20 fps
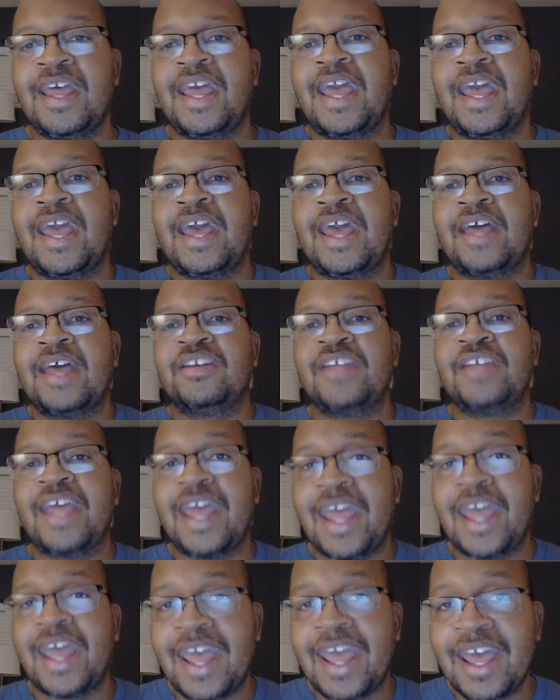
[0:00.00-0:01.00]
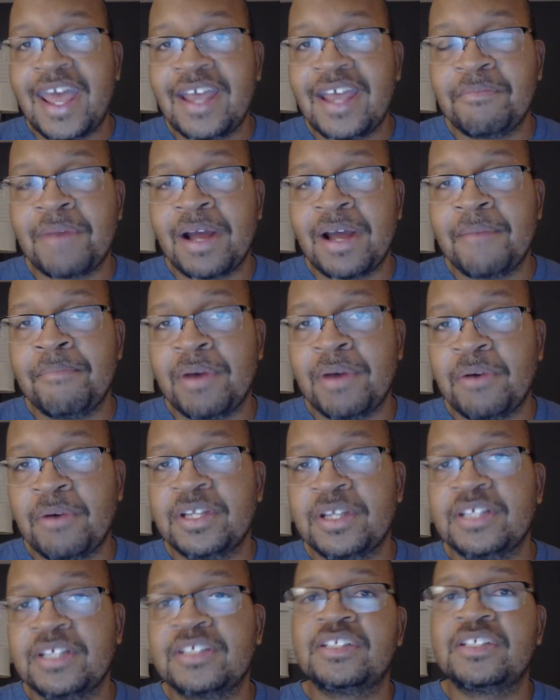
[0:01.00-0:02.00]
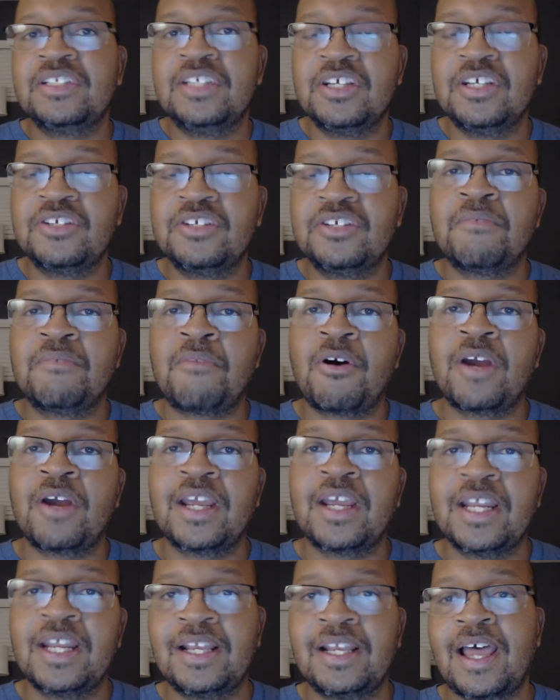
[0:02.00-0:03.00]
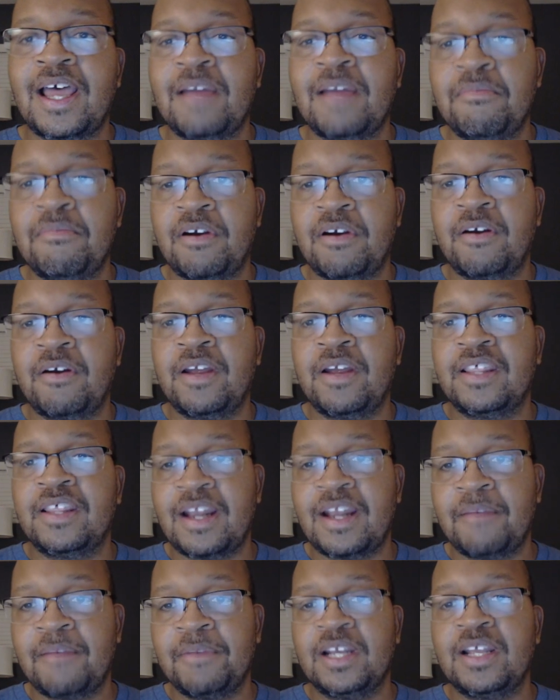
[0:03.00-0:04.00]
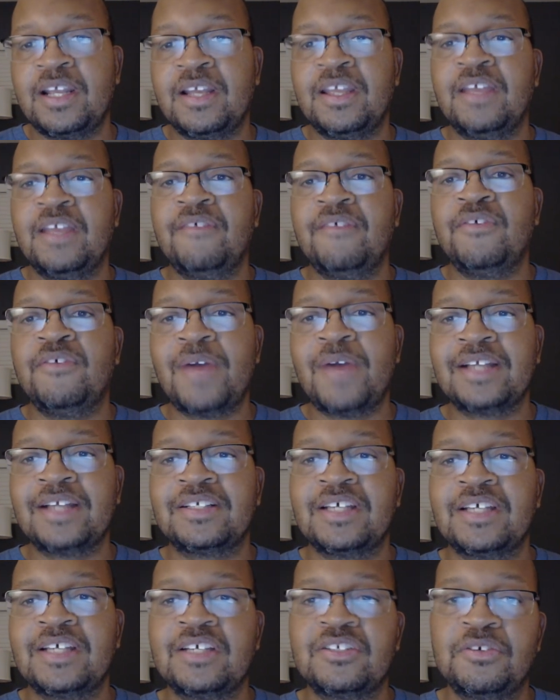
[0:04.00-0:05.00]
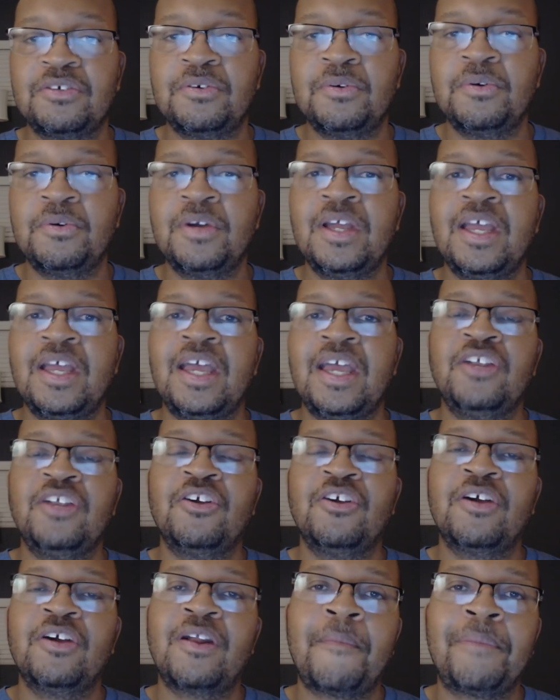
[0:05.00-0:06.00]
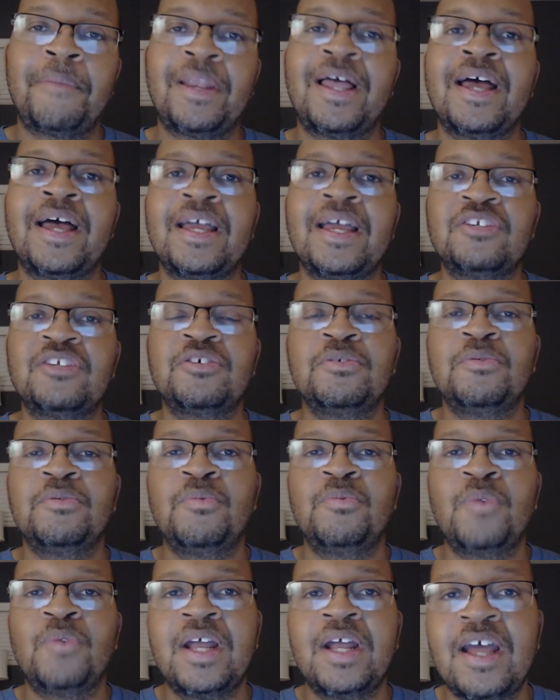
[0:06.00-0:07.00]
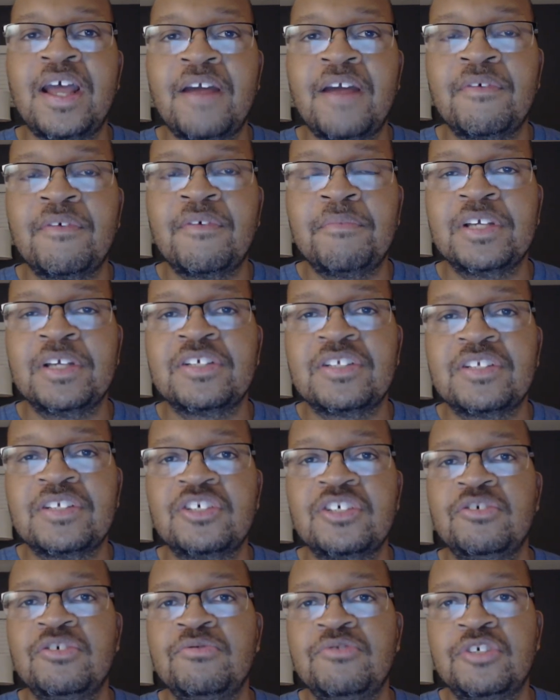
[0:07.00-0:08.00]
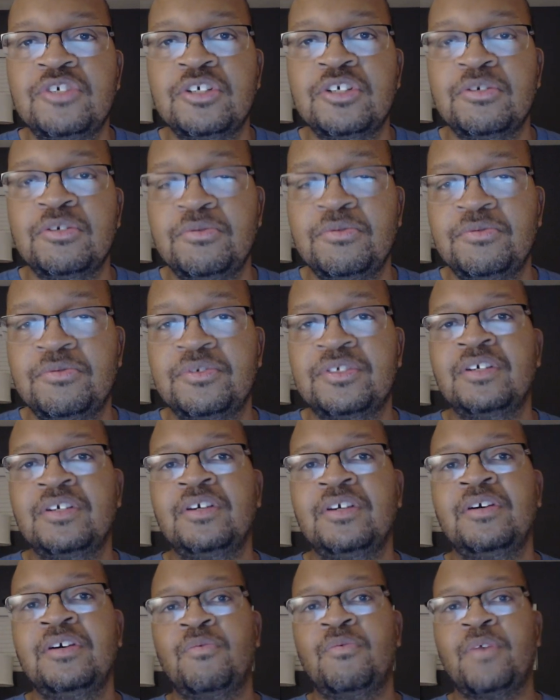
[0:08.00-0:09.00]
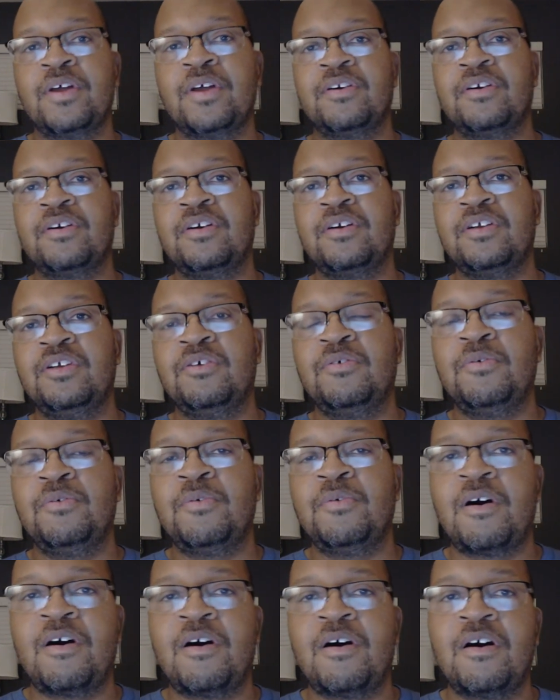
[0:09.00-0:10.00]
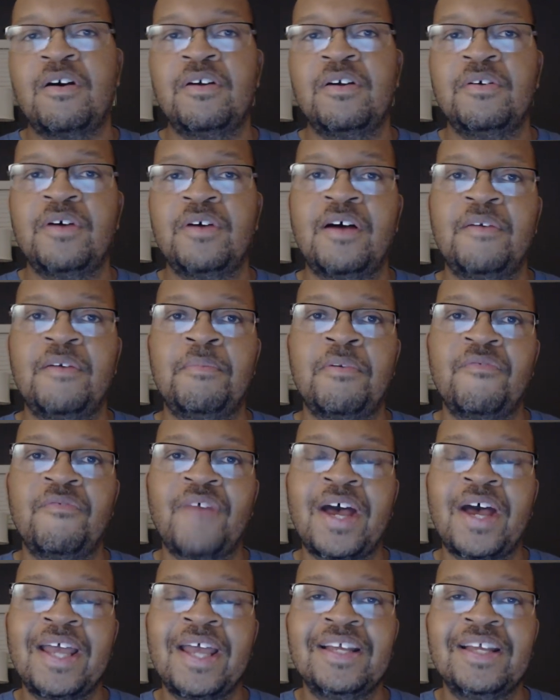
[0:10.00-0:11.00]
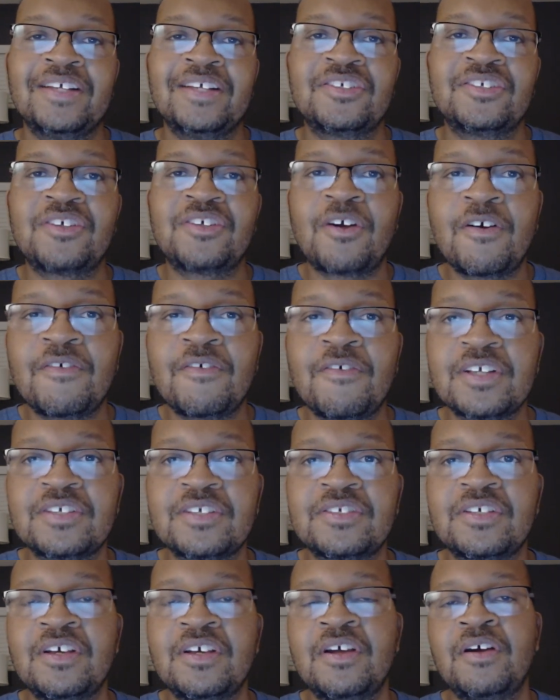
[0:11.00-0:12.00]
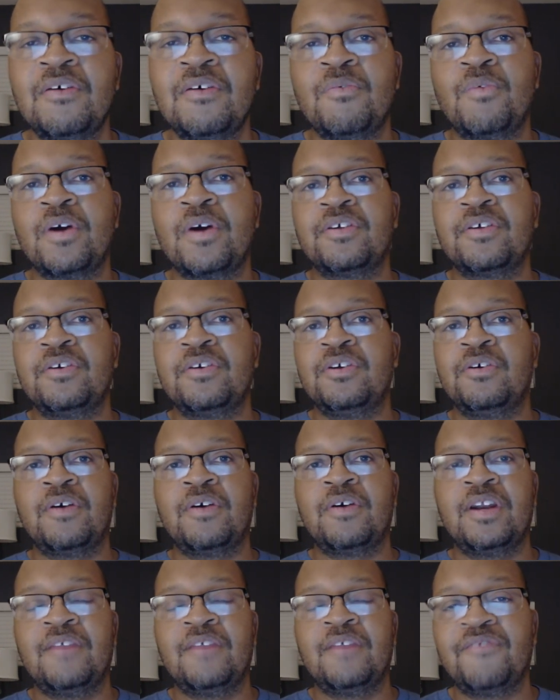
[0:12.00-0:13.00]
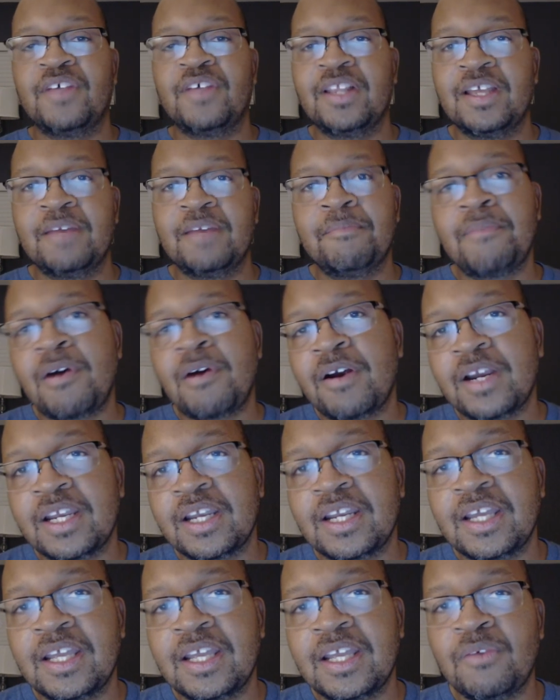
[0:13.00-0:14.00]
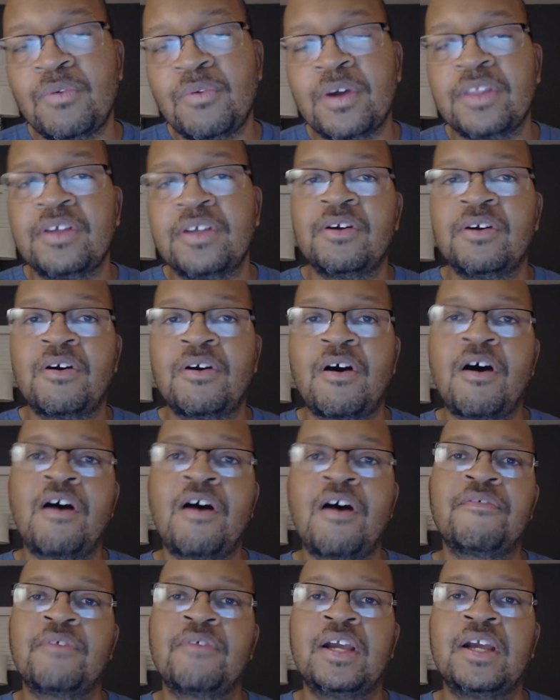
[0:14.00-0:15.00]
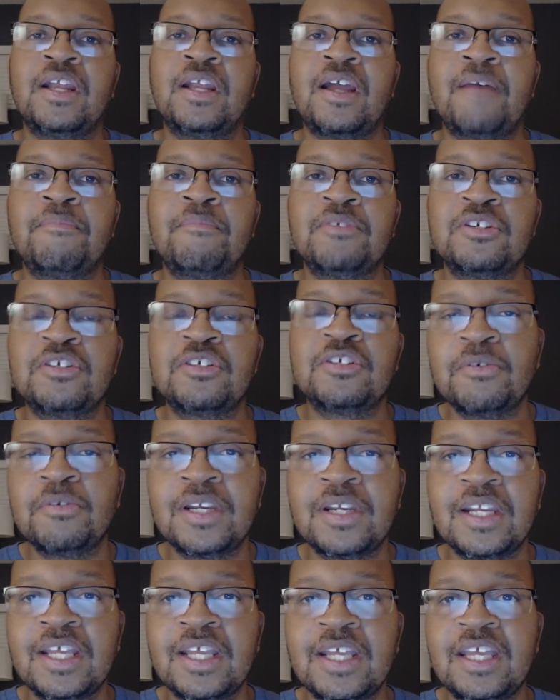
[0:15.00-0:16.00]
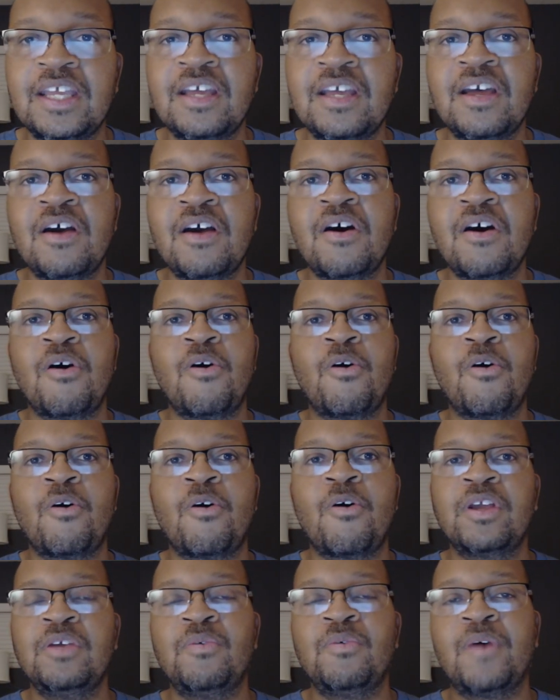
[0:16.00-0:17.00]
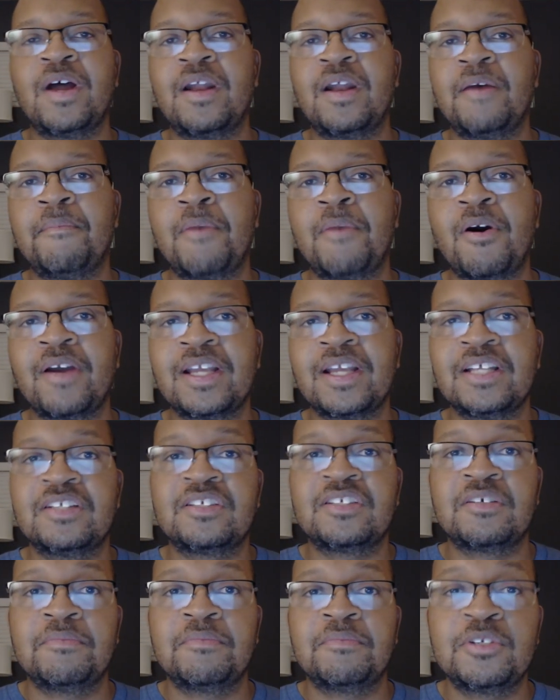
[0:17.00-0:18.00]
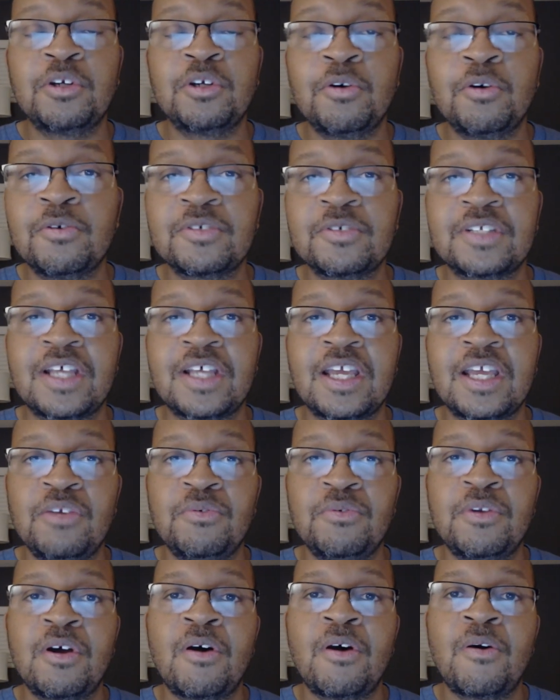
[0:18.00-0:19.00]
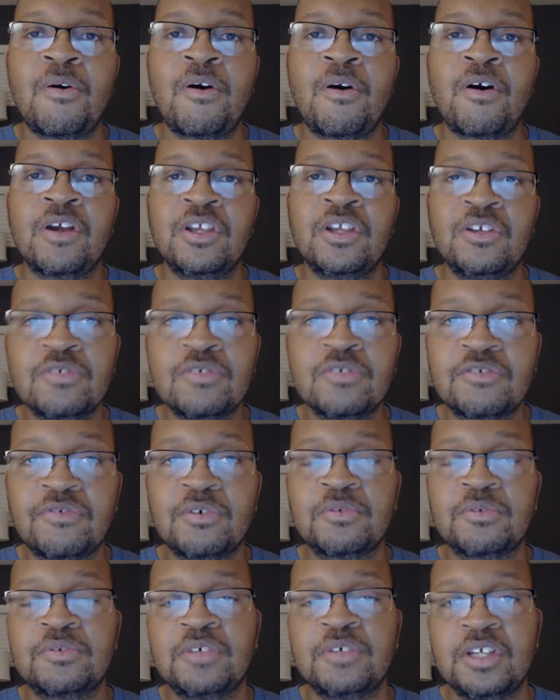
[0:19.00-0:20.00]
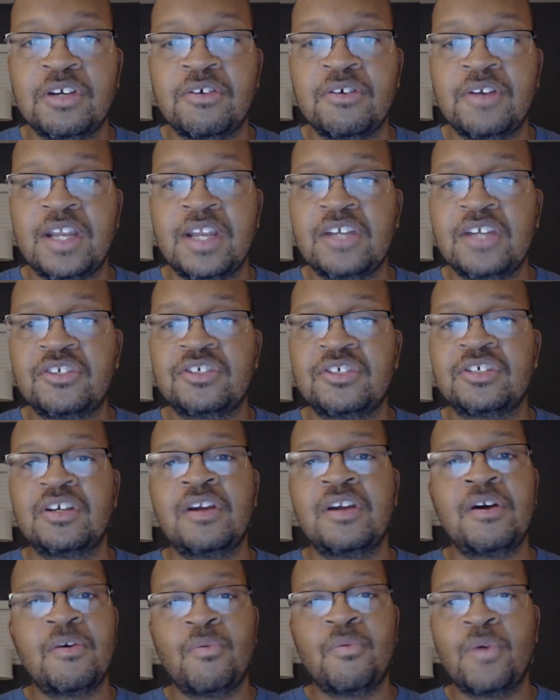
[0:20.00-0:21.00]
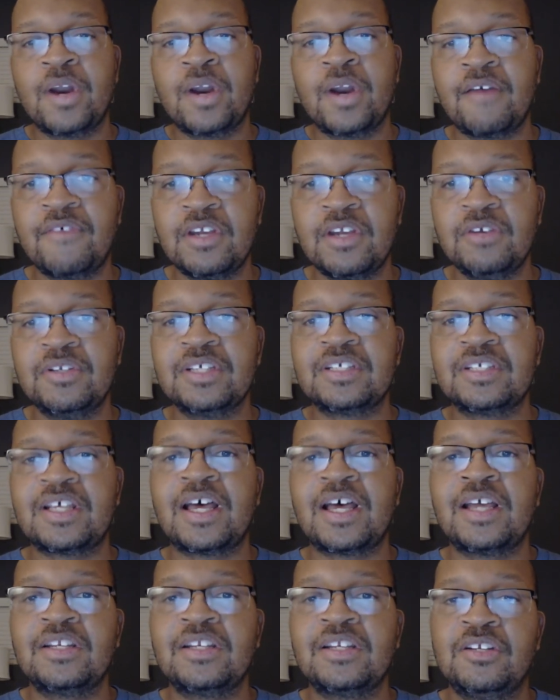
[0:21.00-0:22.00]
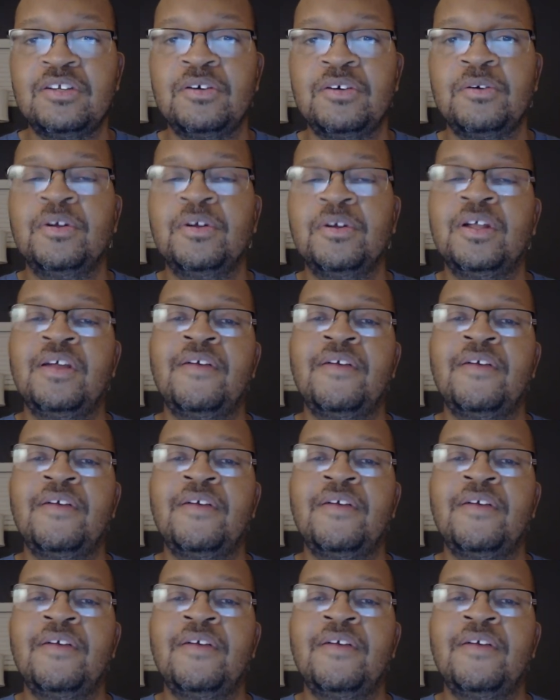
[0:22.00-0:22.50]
And my bonus digital marketing library that I'm going to give you access to, and you're going to apply it to whatever business you choose, whether you are providing a service, whether you're in affiliate marketing, whether you're offering an opportunity, or you want to market some tools that you know are useful to your niche, whatever you decide to do.